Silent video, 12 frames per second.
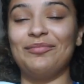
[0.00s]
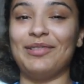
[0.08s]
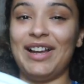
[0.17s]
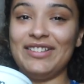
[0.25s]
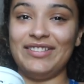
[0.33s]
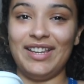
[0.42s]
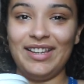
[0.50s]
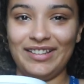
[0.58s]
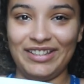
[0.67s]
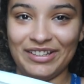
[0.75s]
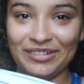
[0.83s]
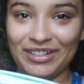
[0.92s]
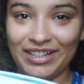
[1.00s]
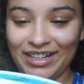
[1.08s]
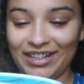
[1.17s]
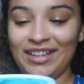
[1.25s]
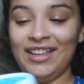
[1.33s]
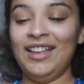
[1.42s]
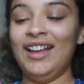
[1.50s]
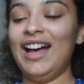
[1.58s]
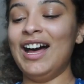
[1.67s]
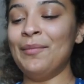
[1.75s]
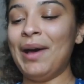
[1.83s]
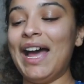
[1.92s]
project yogurt.
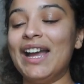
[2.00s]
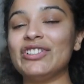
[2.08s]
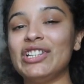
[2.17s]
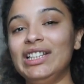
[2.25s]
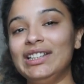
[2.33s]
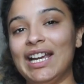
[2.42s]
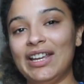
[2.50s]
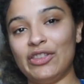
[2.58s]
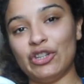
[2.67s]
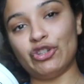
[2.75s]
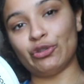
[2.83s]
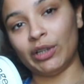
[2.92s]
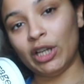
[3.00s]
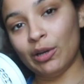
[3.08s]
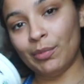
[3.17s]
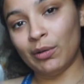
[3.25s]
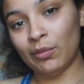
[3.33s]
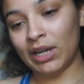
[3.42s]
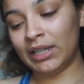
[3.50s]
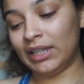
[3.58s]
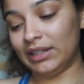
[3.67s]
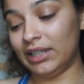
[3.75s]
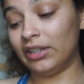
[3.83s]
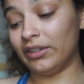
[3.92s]
I actually like the drinkable one.
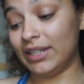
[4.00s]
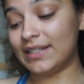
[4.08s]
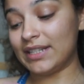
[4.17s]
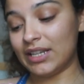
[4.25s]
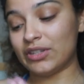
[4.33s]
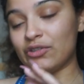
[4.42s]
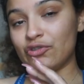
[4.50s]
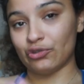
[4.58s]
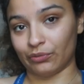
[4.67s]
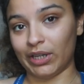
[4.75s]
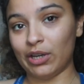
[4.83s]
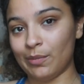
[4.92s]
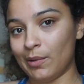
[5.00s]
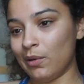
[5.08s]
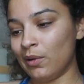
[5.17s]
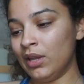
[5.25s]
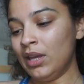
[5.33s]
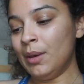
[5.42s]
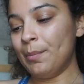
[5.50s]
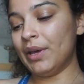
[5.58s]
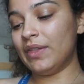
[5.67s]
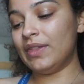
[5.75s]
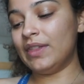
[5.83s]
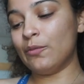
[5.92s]
It literally says drinkable,
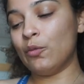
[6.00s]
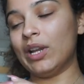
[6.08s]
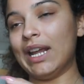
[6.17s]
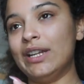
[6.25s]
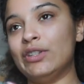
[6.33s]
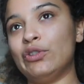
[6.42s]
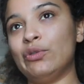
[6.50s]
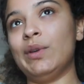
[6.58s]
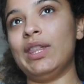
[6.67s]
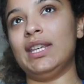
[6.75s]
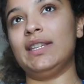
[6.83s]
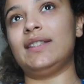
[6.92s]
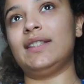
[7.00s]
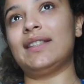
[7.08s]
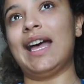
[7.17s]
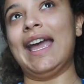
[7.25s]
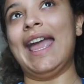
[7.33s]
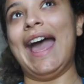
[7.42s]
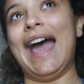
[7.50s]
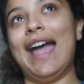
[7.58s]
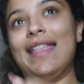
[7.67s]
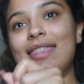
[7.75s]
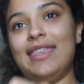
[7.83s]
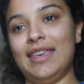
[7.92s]
but what I do with this is I
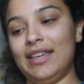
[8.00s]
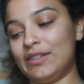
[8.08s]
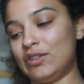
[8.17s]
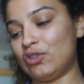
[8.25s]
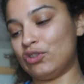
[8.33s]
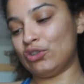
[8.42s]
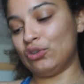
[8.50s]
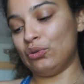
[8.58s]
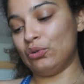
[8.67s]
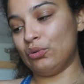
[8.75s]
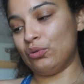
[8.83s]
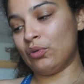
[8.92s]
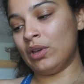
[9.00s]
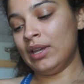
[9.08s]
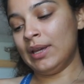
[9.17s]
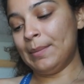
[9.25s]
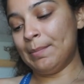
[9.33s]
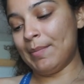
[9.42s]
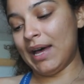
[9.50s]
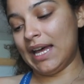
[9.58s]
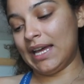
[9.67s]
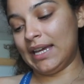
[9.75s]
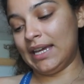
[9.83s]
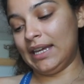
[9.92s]
add this to
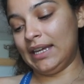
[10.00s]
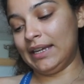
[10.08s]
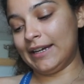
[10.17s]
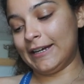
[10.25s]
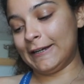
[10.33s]
my